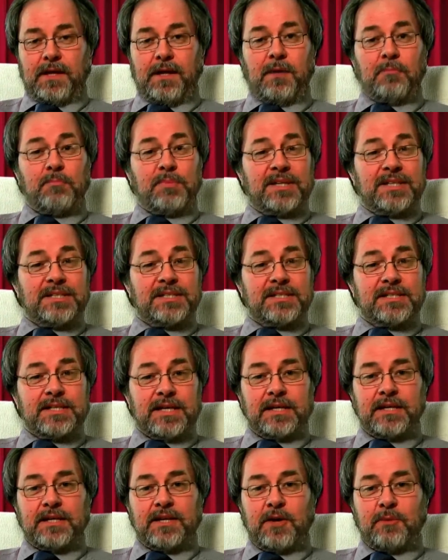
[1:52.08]
I'm pleased to
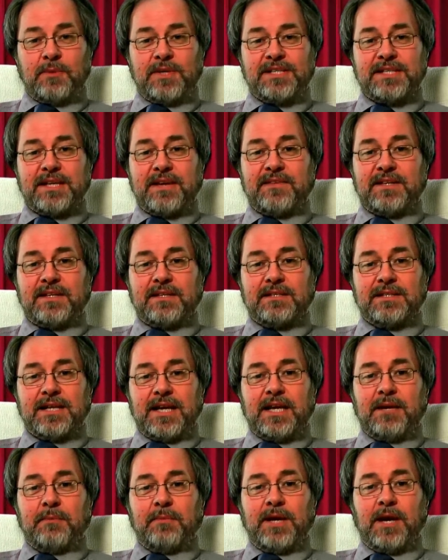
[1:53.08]
say that nobody has ever
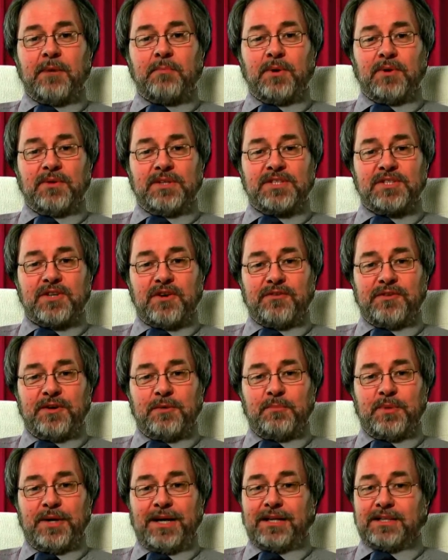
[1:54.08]
taken me up on this
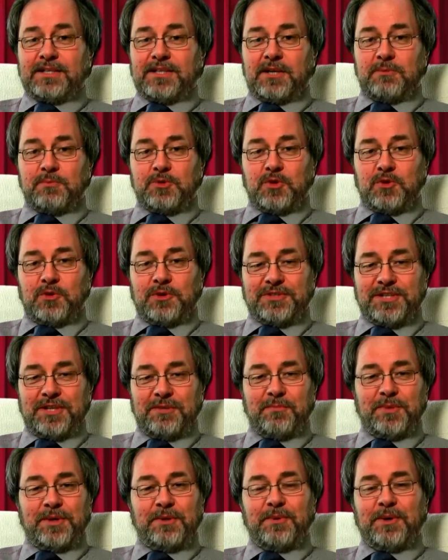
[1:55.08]
offer, but I'm sure
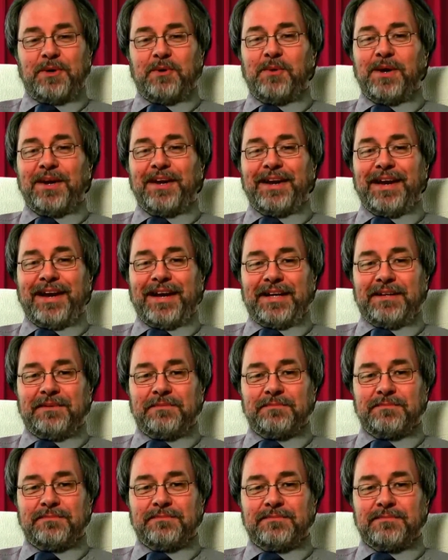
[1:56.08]
somebody will one day.
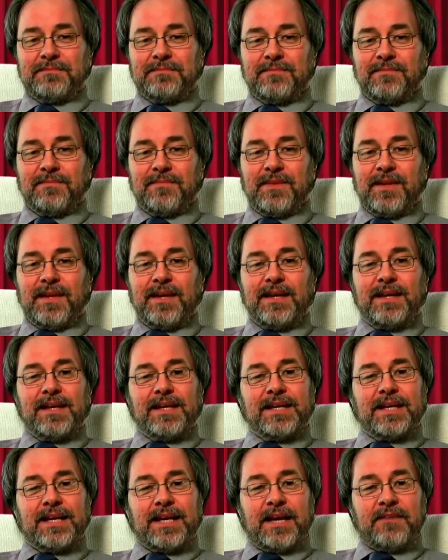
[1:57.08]

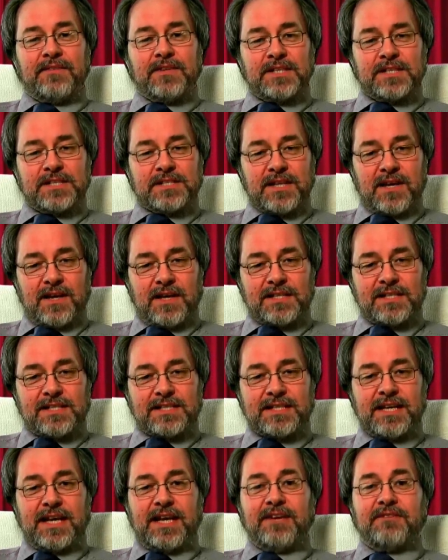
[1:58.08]
If you decide
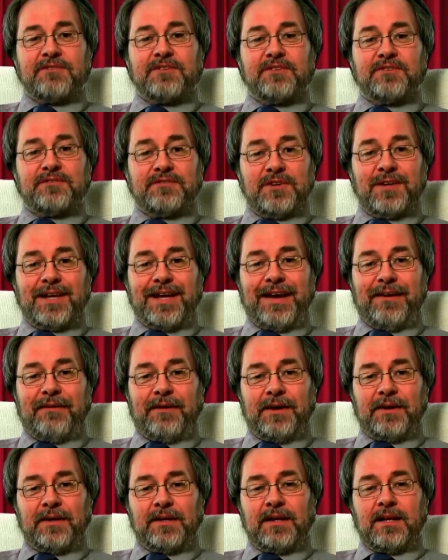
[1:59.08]
to stay for the full
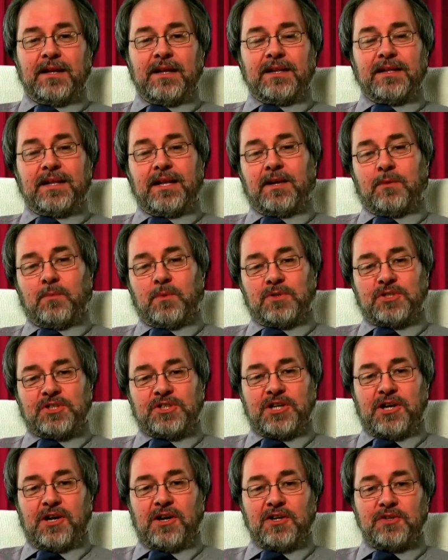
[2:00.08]
hour, then I would
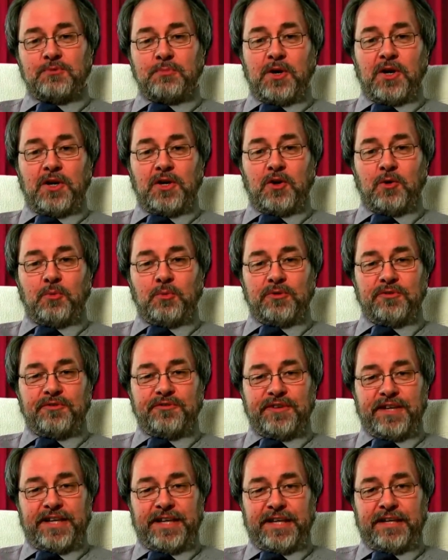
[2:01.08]
charge my normal
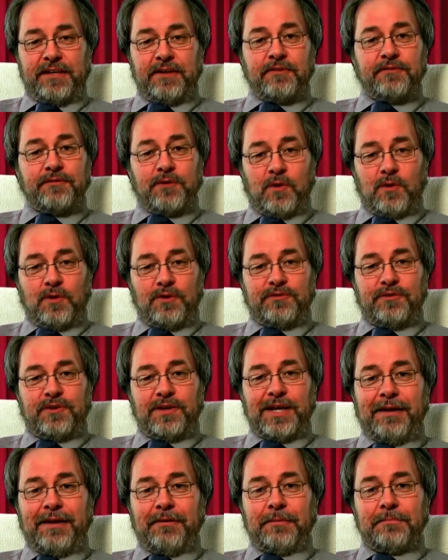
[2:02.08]
fee for the
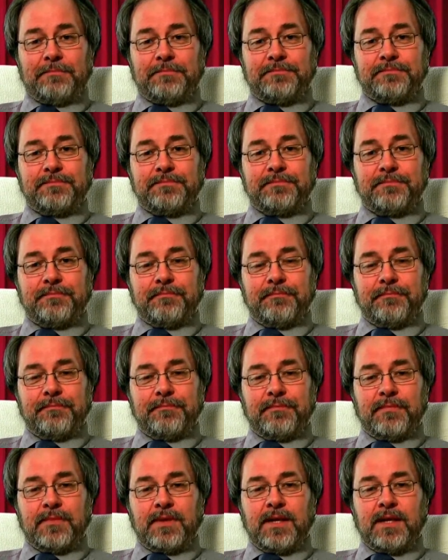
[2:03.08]
hour.
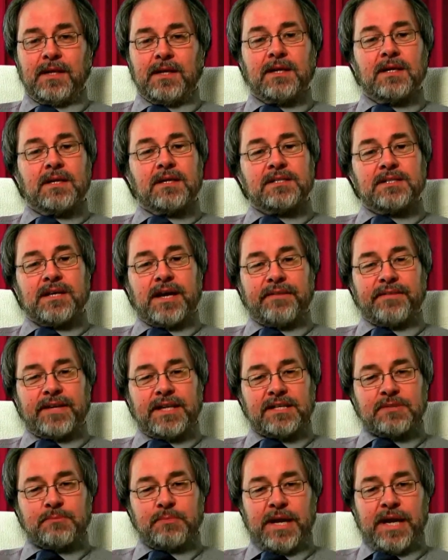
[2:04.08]
So
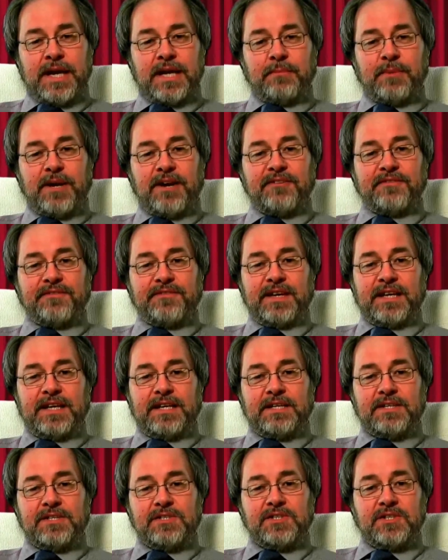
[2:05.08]
having explained about
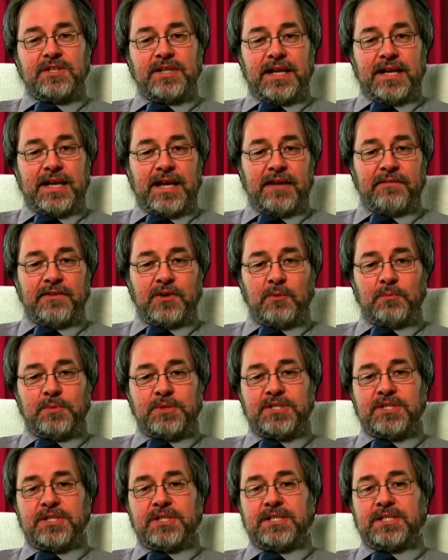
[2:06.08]
fees, you then have an
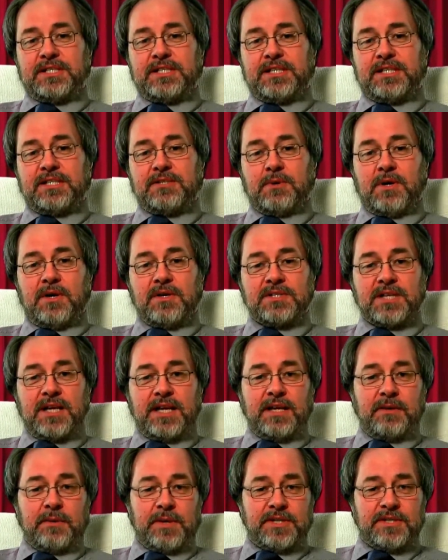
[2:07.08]
opportunity to ask
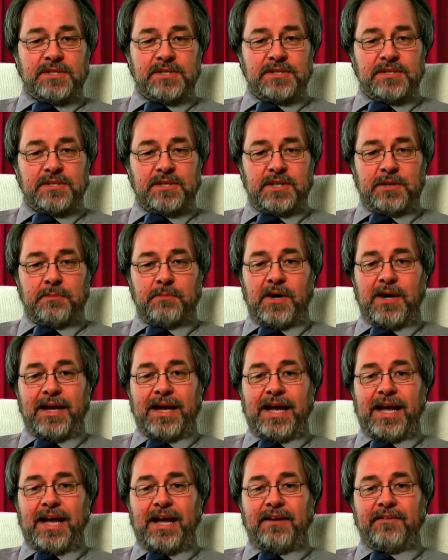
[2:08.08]
any questions that you
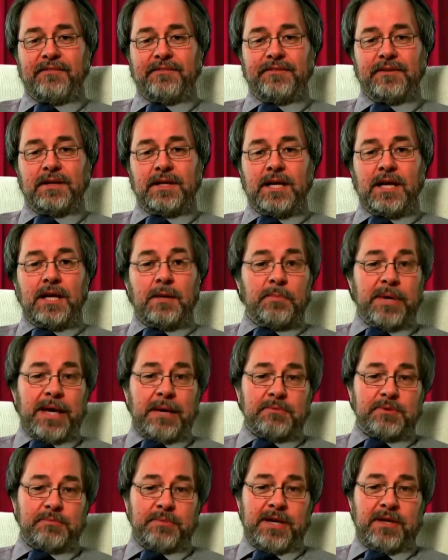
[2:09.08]
might have,
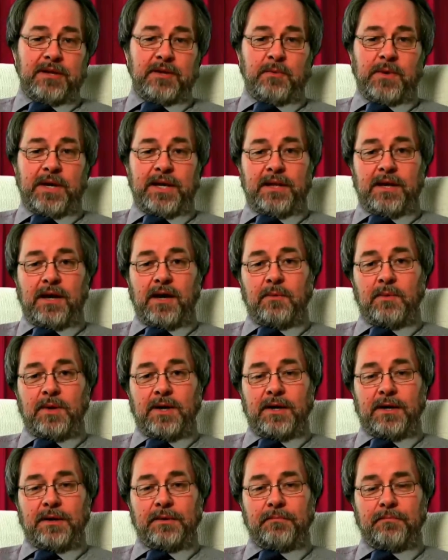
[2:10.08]
perhaps about the way that I
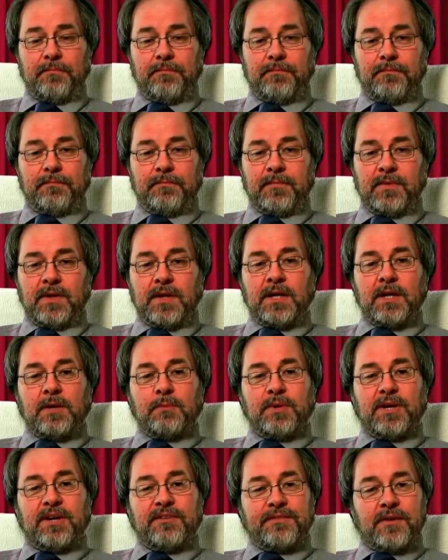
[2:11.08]
work.
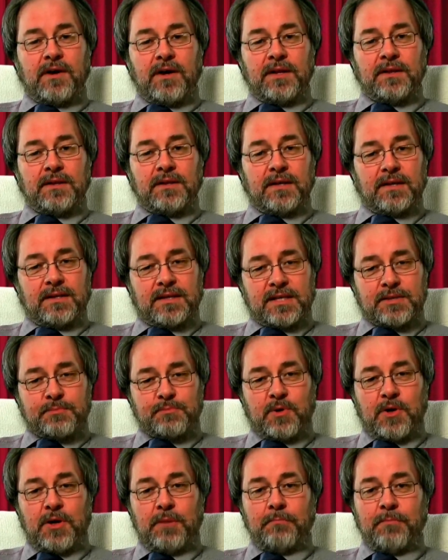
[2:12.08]
But I find that at this
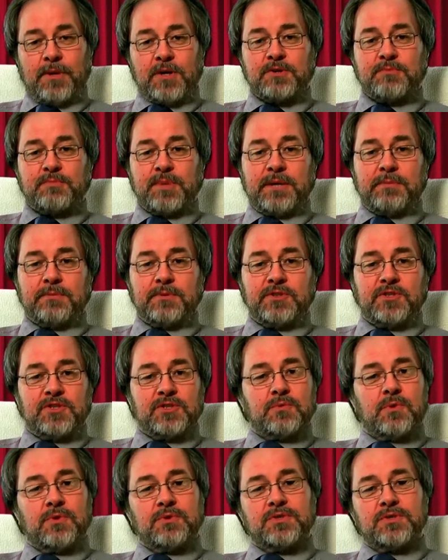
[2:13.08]
point most people
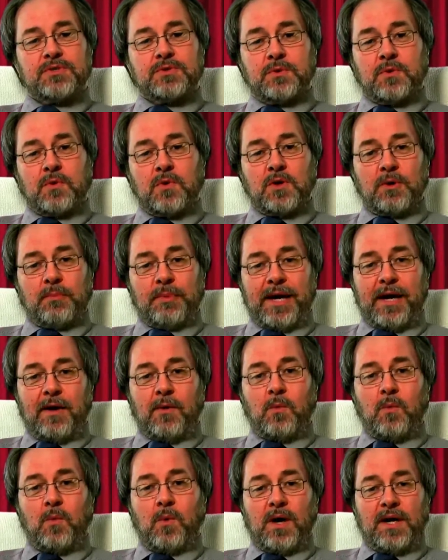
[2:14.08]
just want to talk
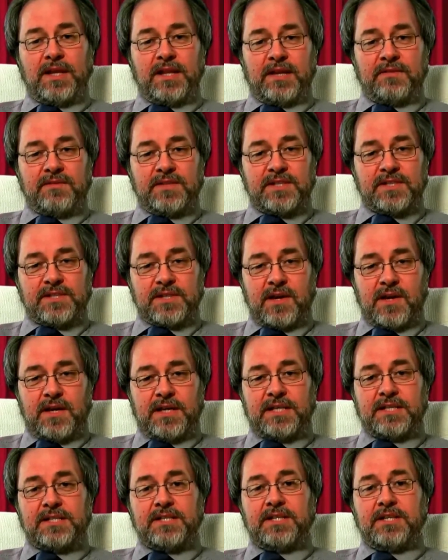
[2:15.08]
about why they've
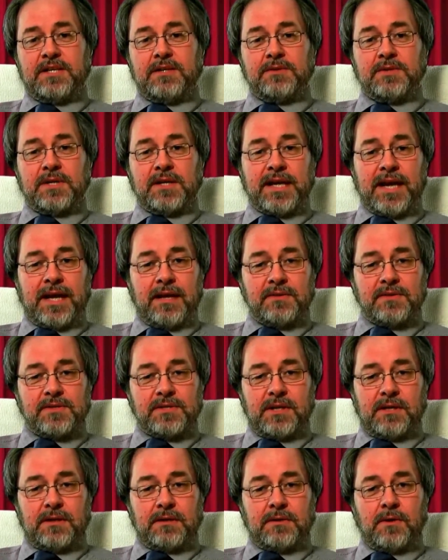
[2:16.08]
decided to use a
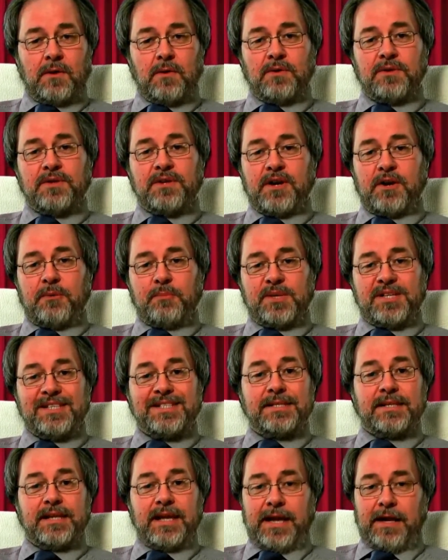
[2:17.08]
counsellor or a
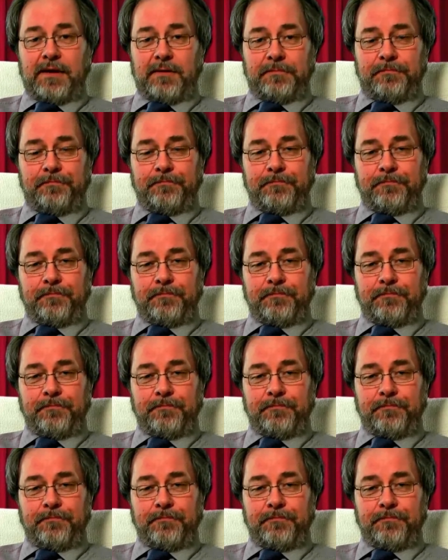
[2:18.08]
therapist now.